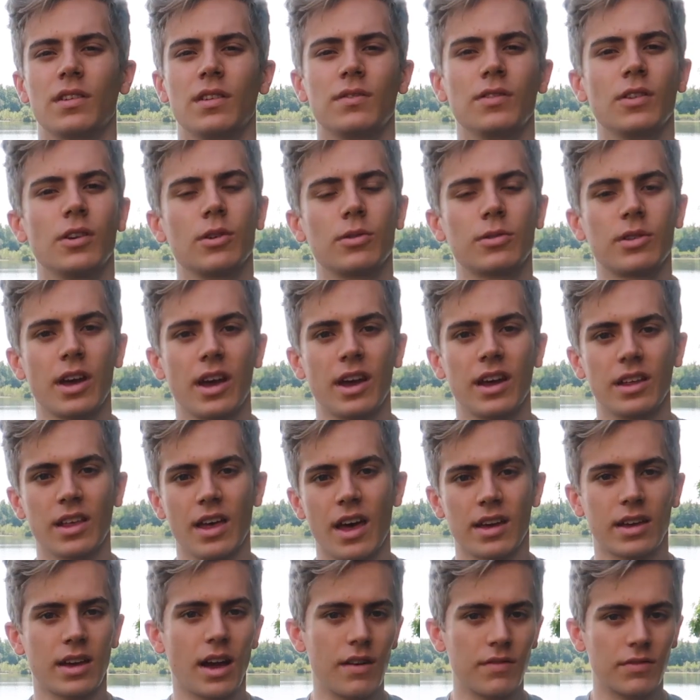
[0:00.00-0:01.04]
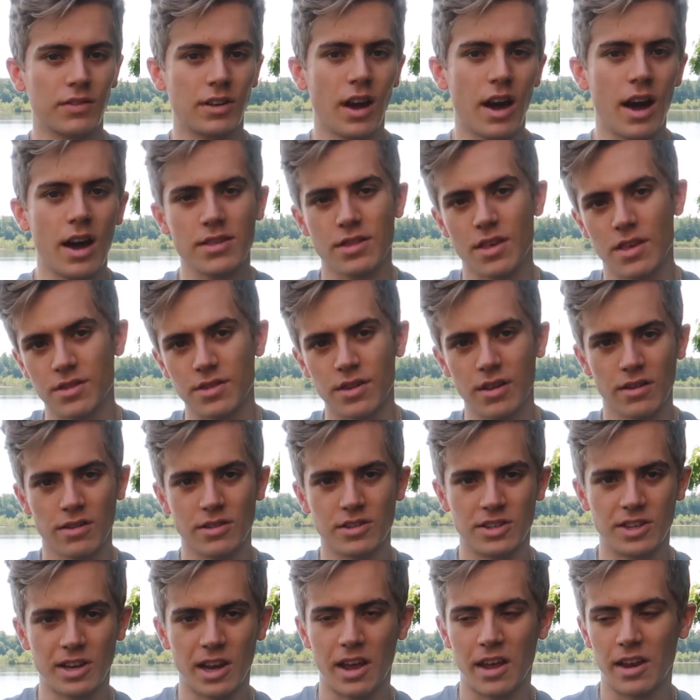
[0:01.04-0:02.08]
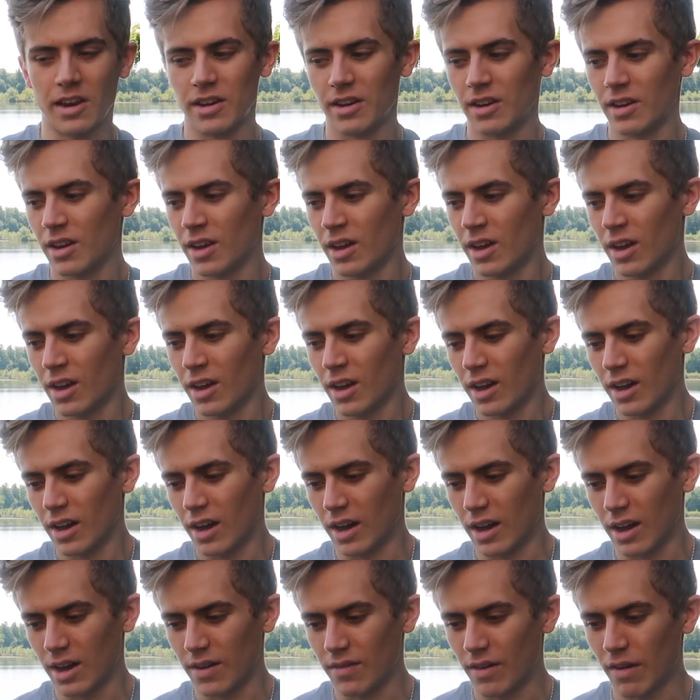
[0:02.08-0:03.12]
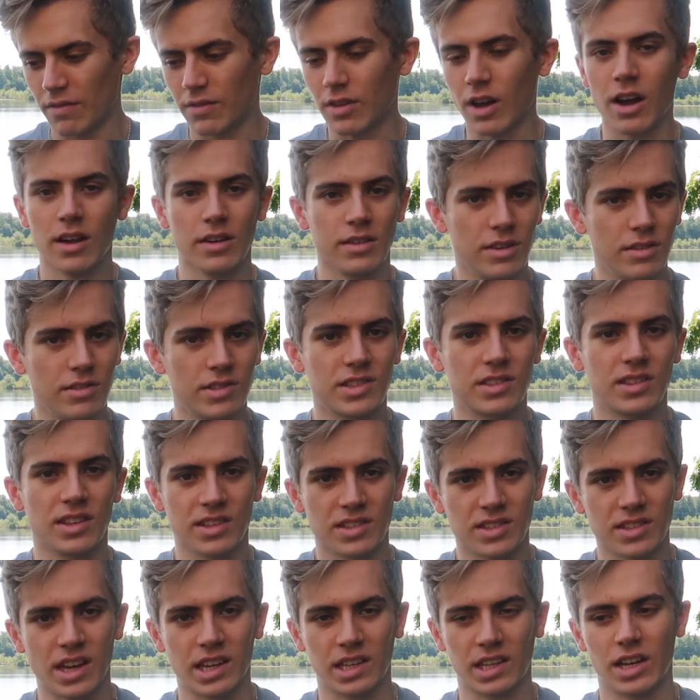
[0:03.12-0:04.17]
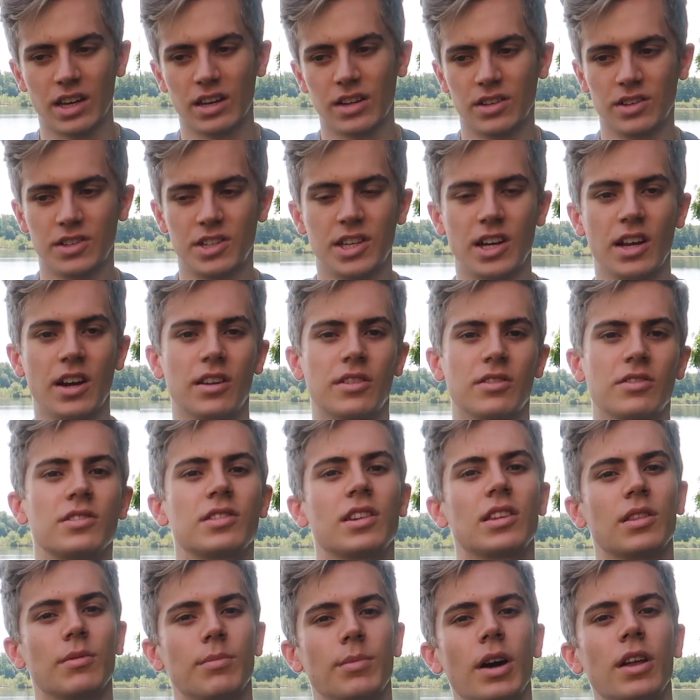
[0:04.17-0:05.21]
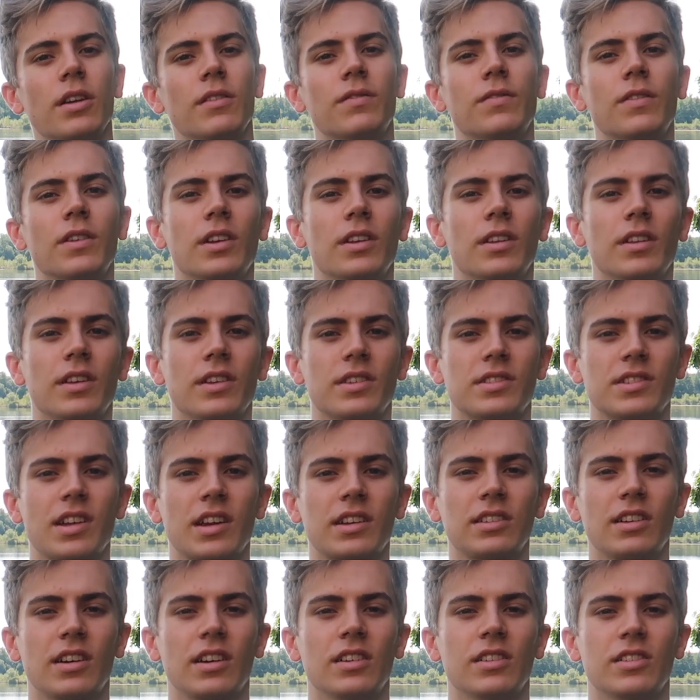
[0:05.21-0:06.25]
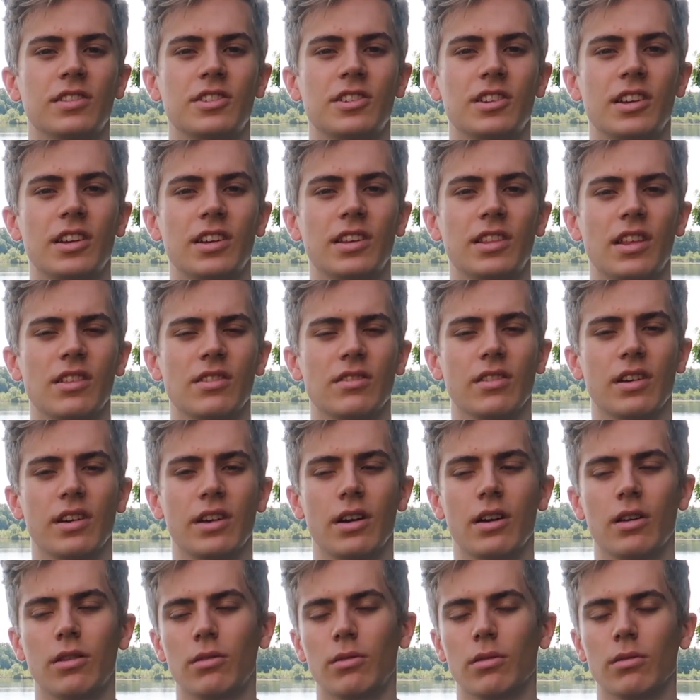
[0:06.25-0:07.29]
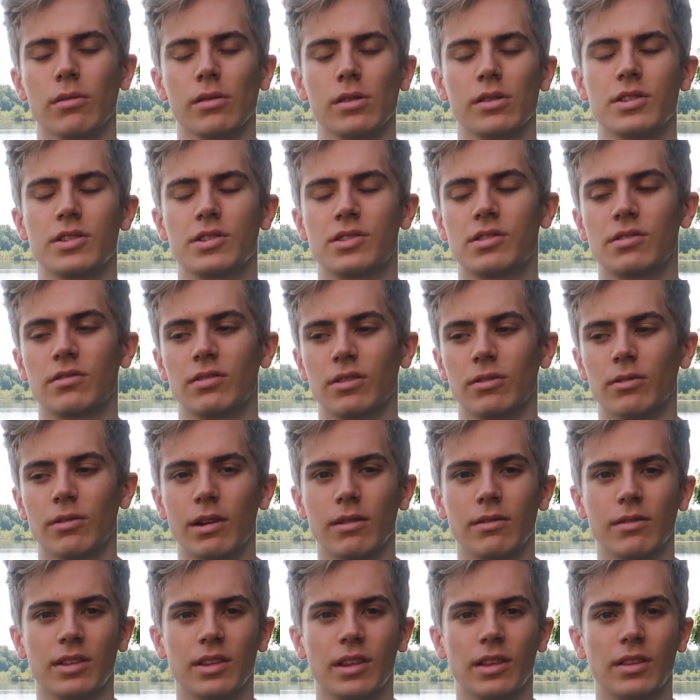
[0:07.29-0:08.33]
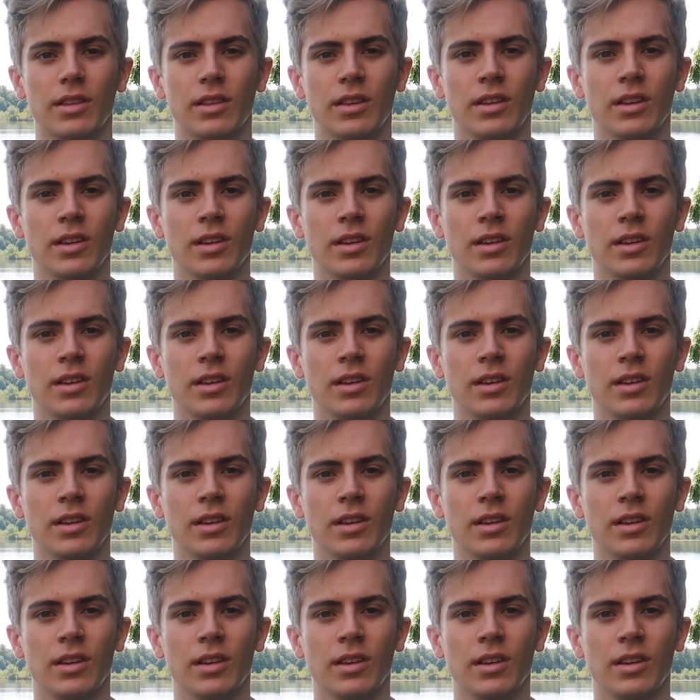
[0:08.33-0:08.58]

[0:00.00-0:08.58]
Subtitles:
of, okay, like I've got the 3rd gen, I've gotten used to this technology, I understand the benefit of this technology, and then they're like, oh, well, we're just doing away with it.